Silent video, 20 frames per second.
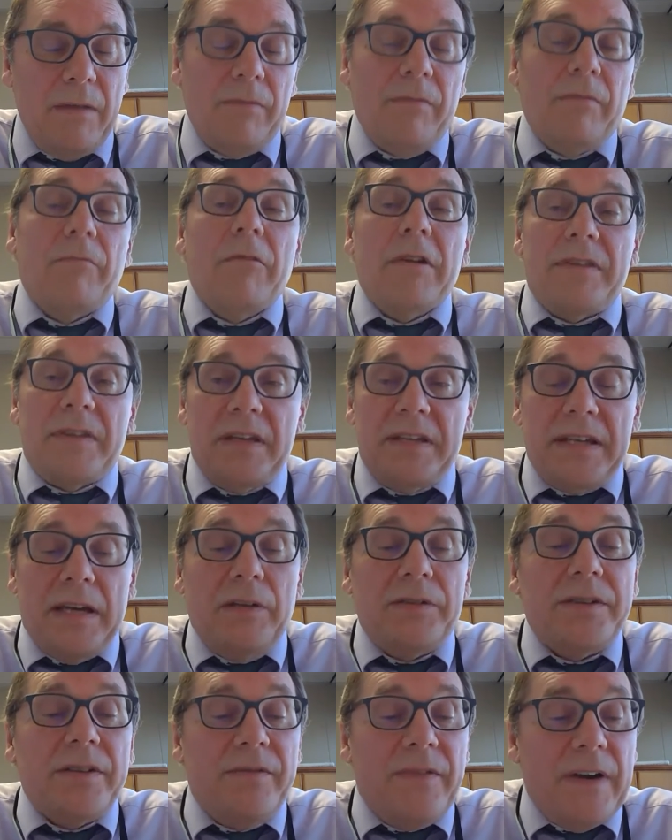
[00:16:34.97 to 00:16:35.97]
with the
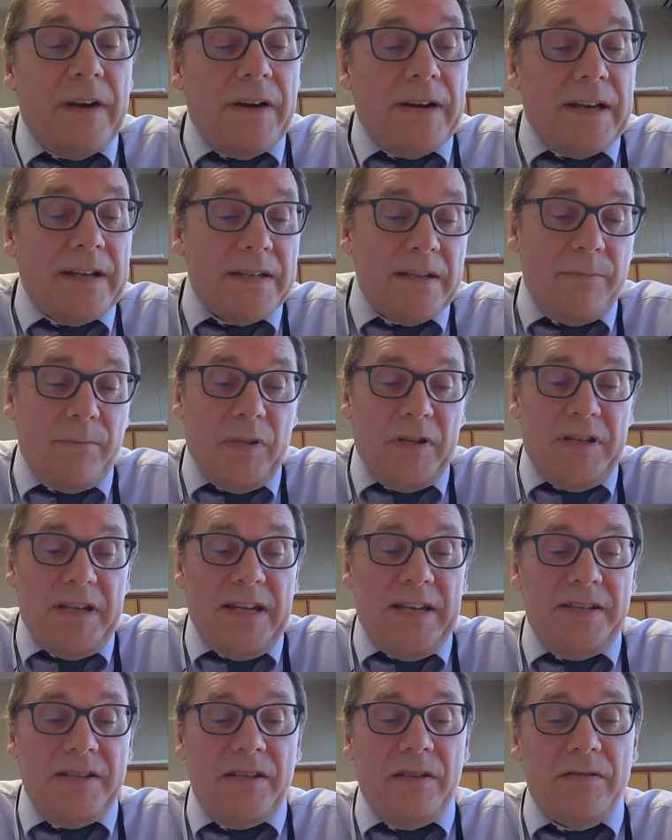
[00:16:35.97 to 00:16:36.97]
Delta variant, it
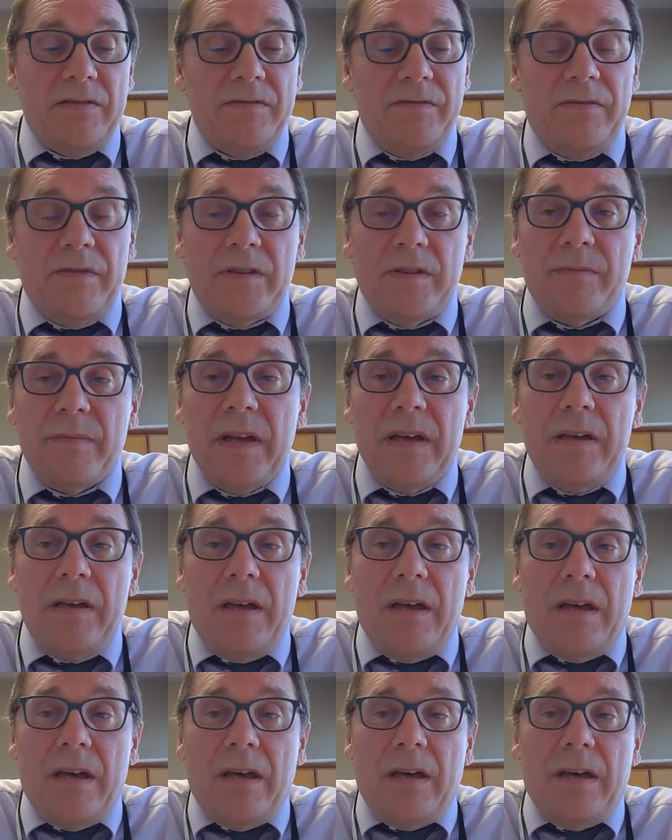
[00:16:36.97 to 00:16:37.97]
protects you from
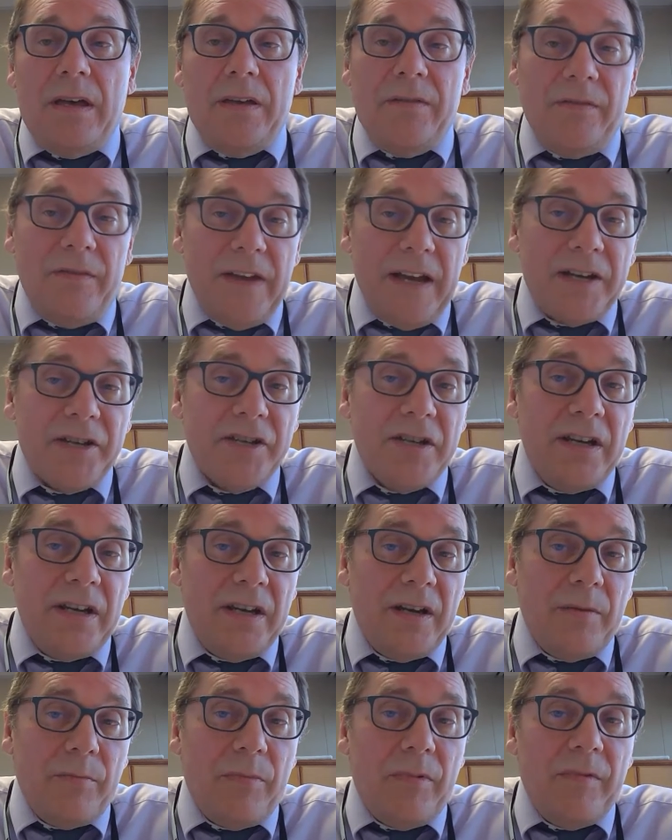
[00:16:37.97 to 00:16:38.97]
infection,
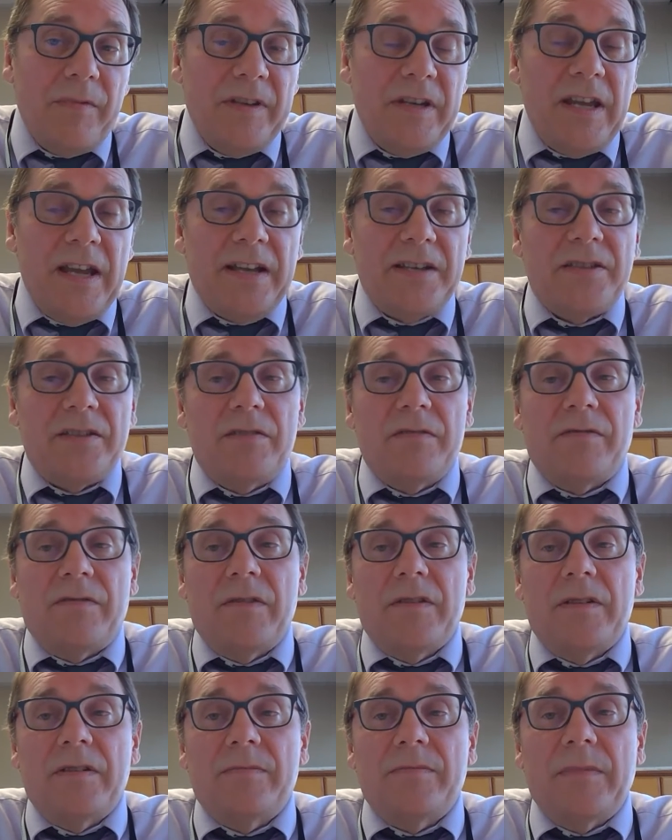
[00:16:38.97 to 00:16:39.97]
and it protects you
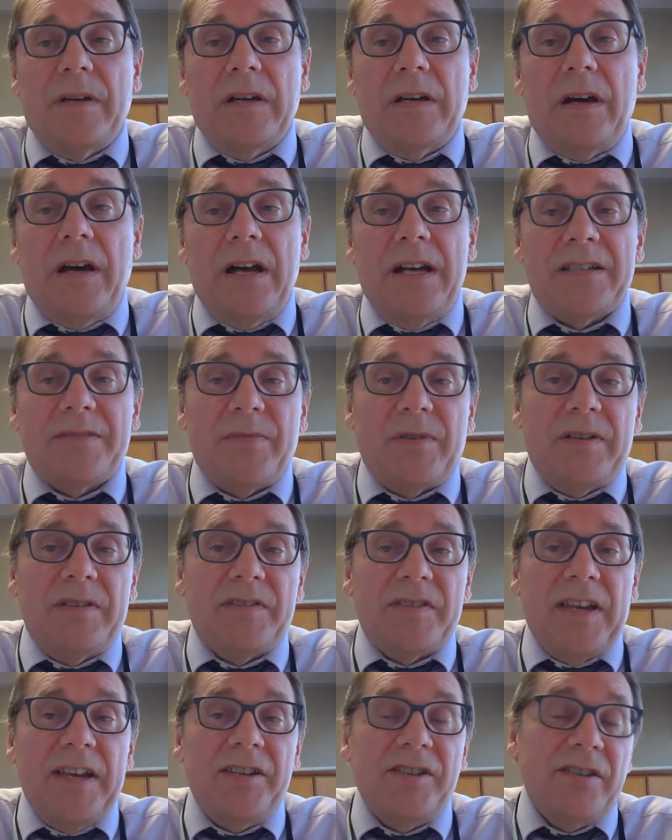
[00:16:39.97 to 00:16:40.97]
from
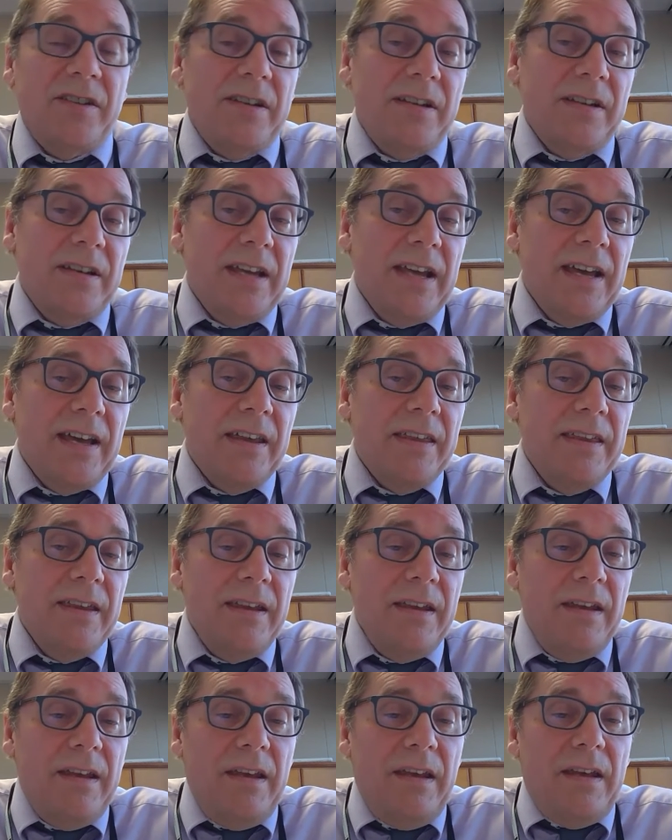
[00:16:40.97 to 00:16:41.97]
hospitalization and death.
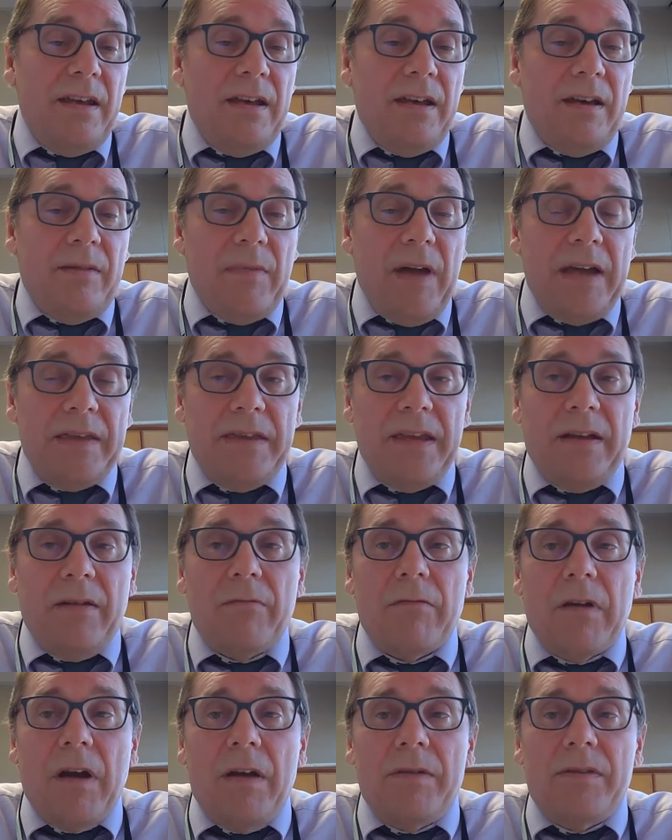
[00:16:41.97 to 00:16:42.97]
I think
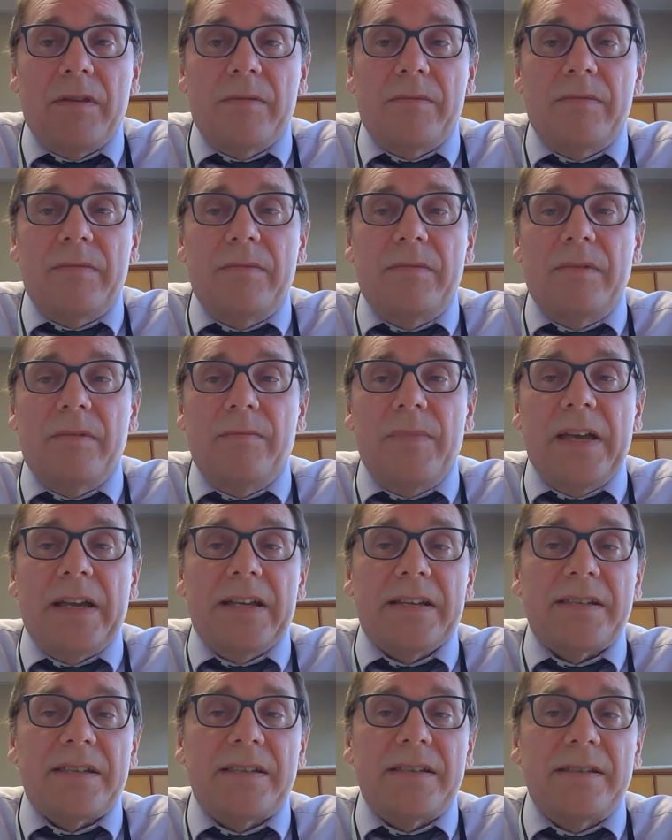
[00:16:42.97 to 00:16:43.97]
the
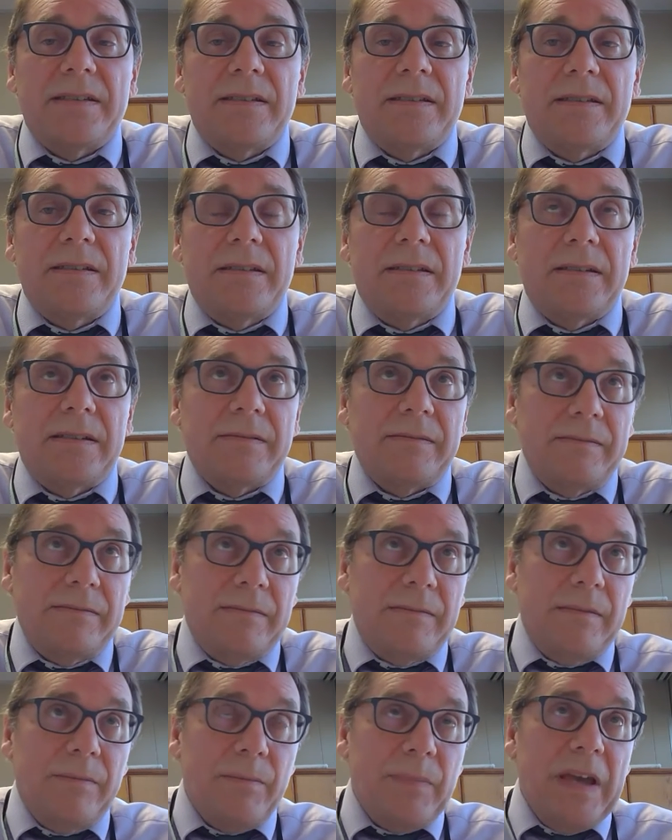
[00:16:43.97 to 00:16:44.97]
biggest
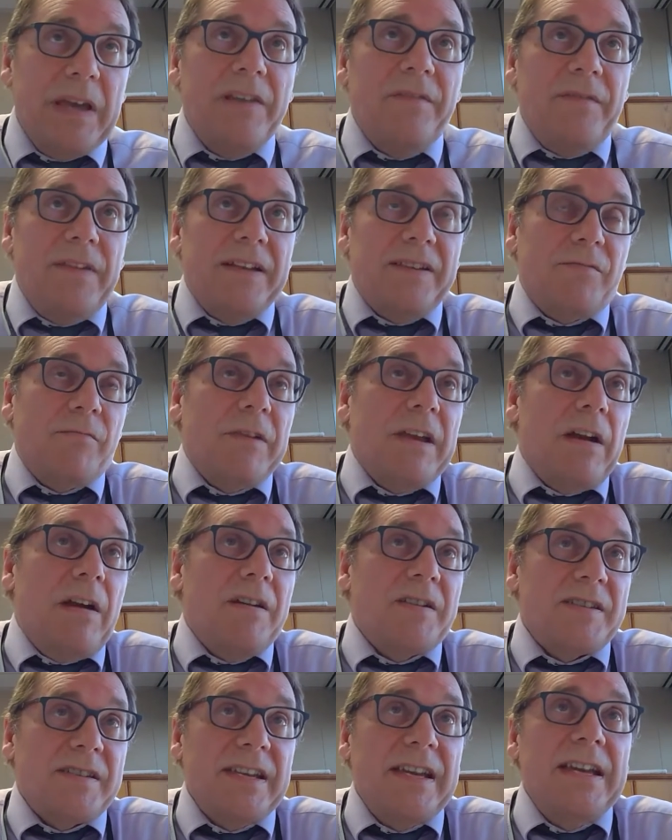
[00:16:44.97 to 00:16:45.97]
benefit we
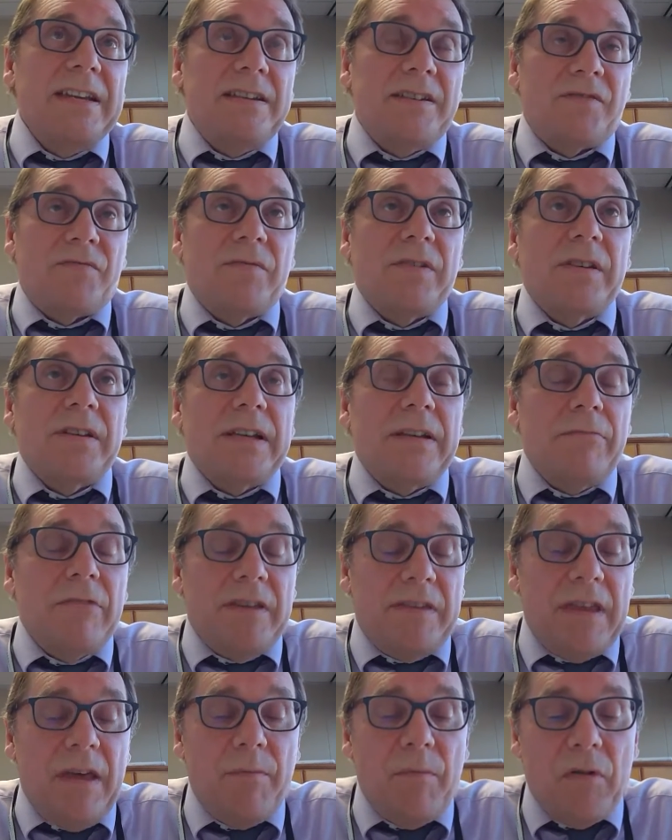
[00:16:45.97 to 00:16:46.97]
are seeing is really
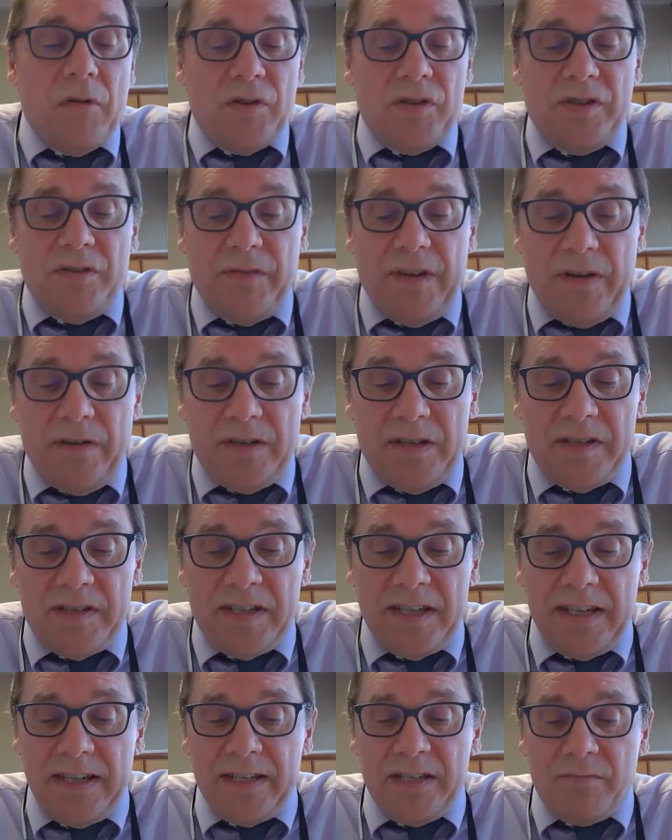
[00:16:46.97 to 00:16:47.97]
with the more severe
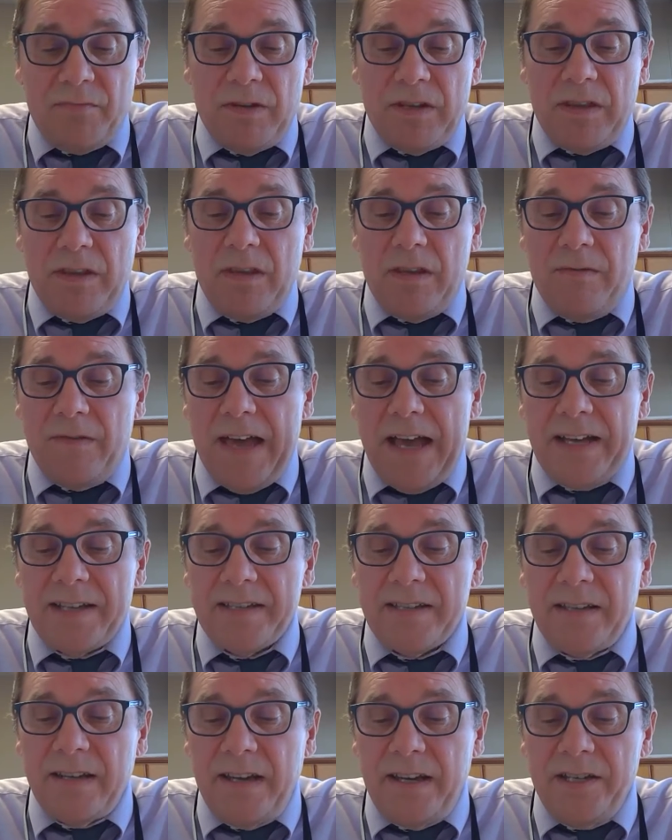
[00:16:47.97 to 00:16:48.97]
disease with the
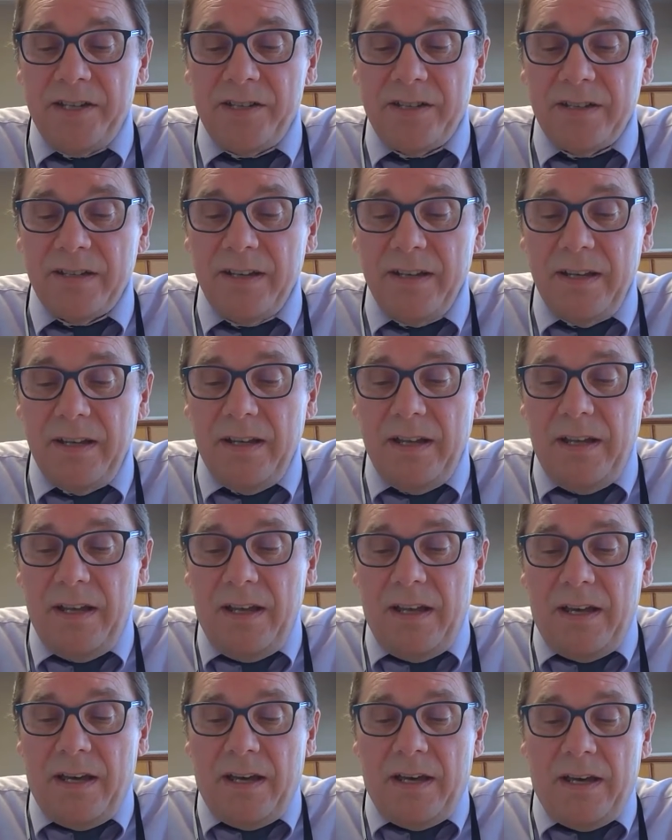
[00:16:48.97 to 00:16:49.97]
vaccination.
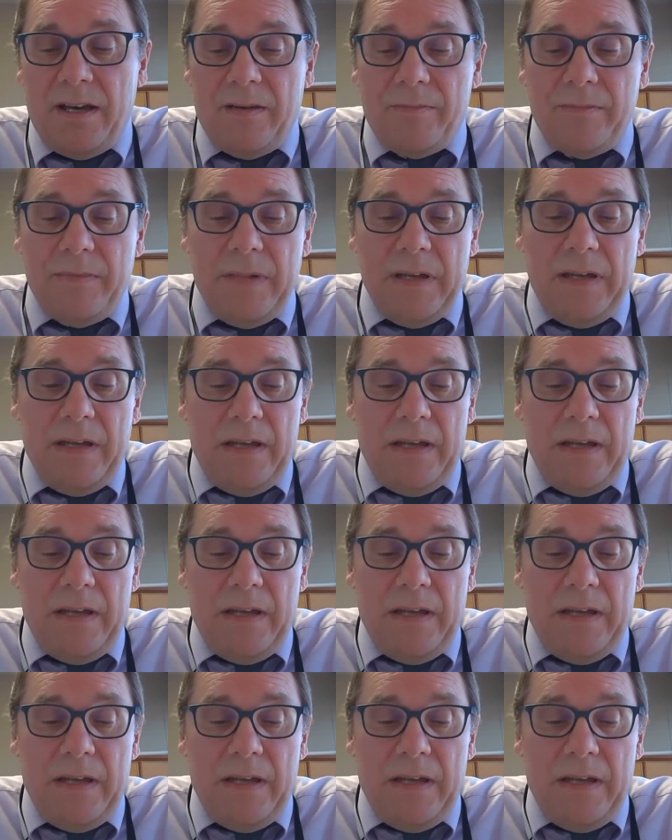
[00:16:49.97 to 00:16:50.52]
And